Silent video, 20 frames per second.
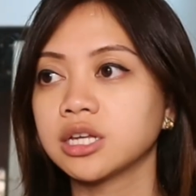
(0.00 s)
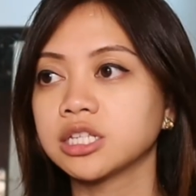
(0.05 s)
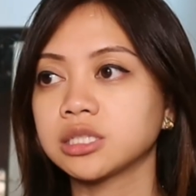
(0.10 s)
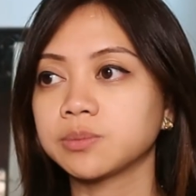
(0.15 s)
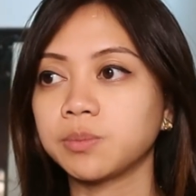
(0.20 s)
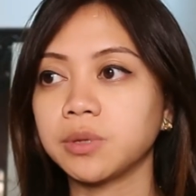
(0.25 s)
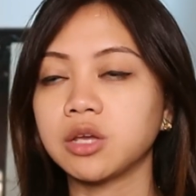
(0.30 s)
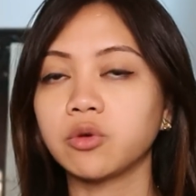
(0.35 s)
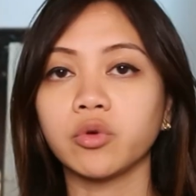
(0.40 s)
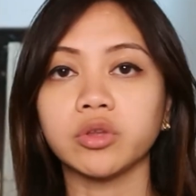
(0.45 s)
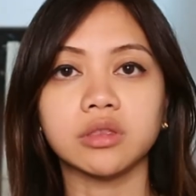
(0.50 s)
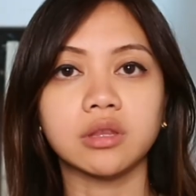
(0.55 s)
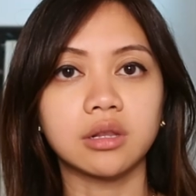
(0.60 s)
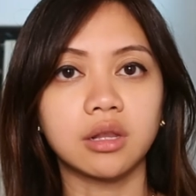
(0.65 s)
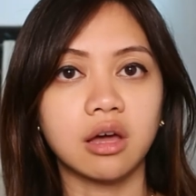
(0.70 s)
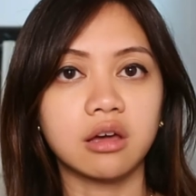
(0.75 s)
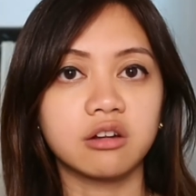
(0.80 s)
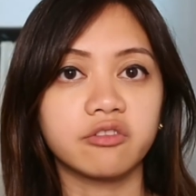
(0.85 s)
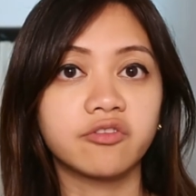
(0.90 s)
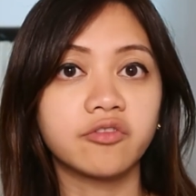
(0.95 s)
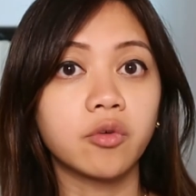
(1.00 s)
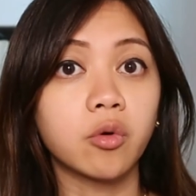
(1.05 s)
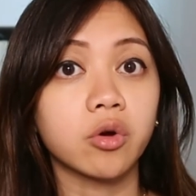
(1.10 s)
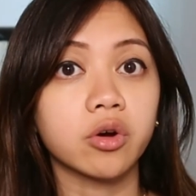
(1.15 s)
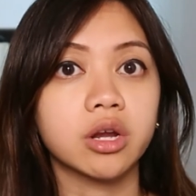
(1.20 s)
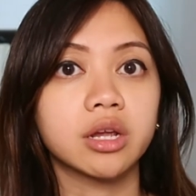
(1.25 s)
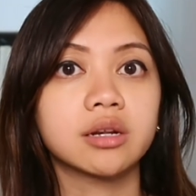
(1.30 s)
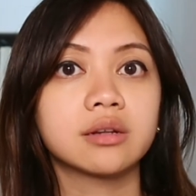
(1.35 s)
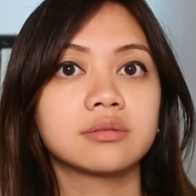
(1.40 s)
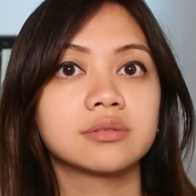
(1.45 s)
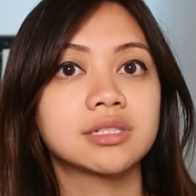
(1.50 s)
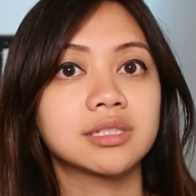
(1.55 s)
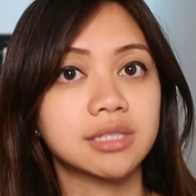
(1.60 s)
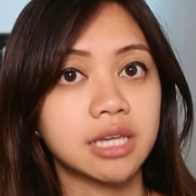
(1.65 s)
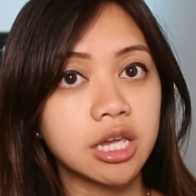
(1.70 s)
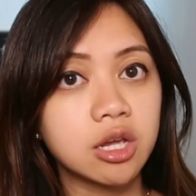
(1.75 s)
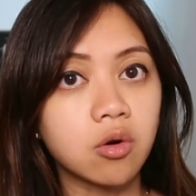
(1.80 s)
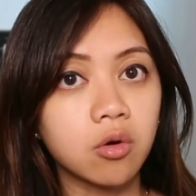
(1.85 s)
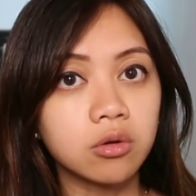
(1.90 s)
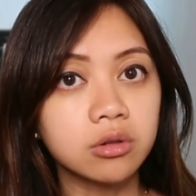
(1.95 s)
speak with a lot of foreign
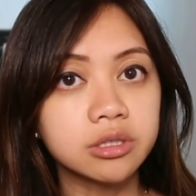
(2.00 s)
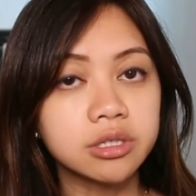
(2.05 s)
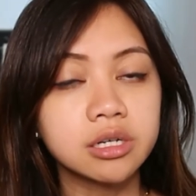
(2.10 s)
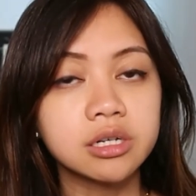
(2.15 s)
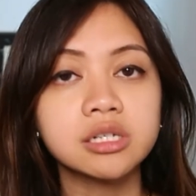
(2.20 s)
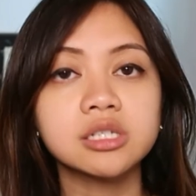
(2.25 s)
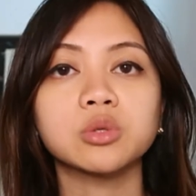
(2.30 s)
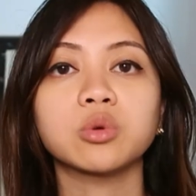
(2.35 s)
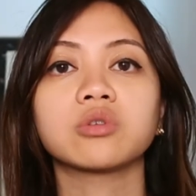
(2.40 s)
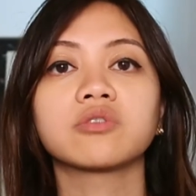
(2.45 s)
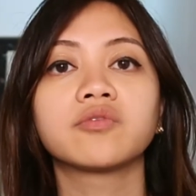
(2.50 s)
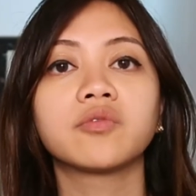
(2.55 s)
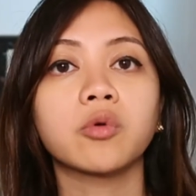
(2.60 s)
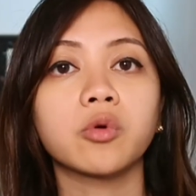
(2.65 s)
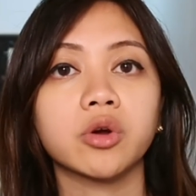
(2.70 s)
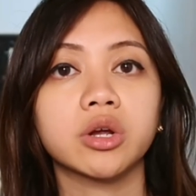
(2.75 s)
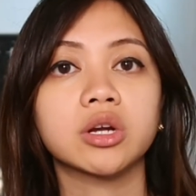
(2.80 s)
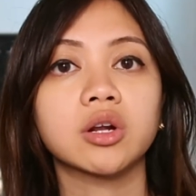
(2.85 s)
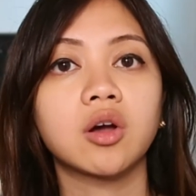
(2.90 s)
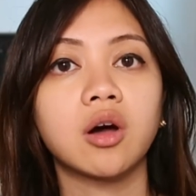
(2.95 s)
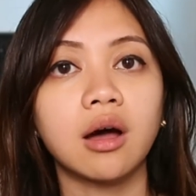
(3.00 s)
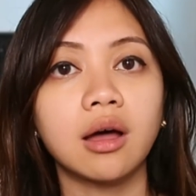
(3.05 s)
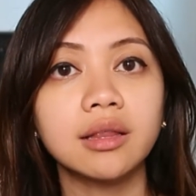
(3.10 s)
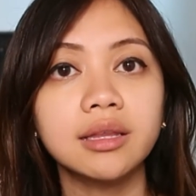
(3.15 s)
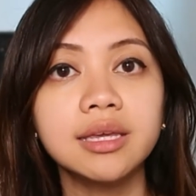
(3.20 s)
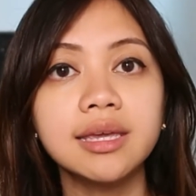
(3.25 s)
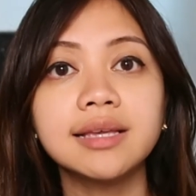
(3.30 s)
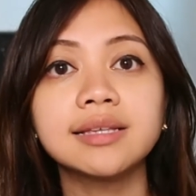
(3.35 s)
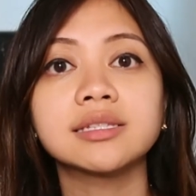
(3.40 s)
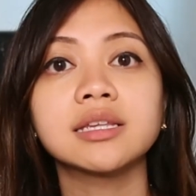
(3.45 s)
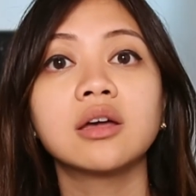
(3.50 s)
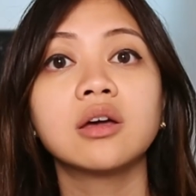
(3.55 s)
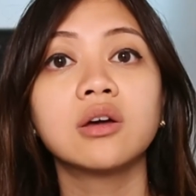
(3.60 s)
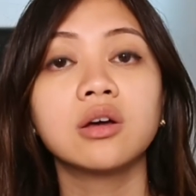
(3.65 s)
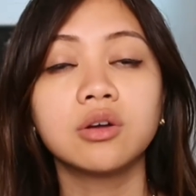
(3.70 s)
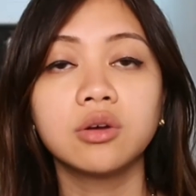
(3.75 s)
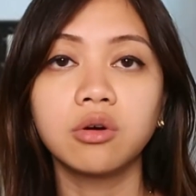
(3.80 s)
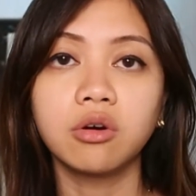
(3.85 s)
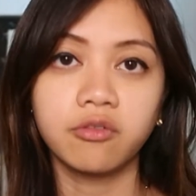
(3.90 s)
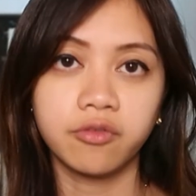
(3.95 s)
stakeholders or foreign colleagues,
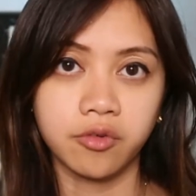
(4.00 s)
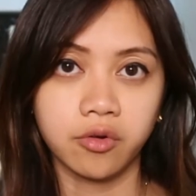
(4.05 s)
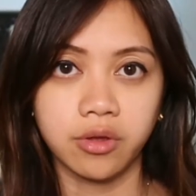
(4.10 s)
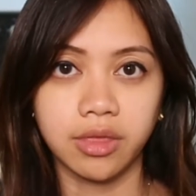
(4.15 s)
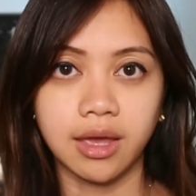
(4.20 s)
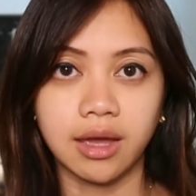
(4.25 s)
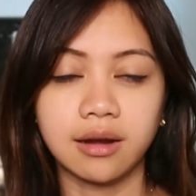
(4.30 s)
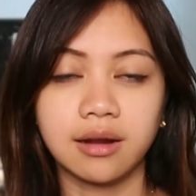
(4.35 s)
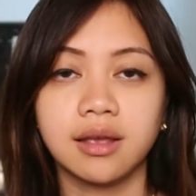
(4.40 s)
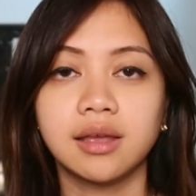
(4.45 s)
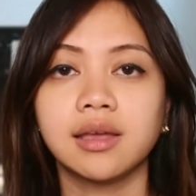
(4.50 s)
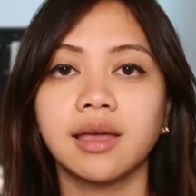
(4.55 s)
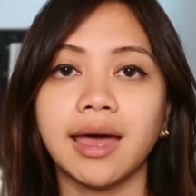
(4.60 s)
go for that.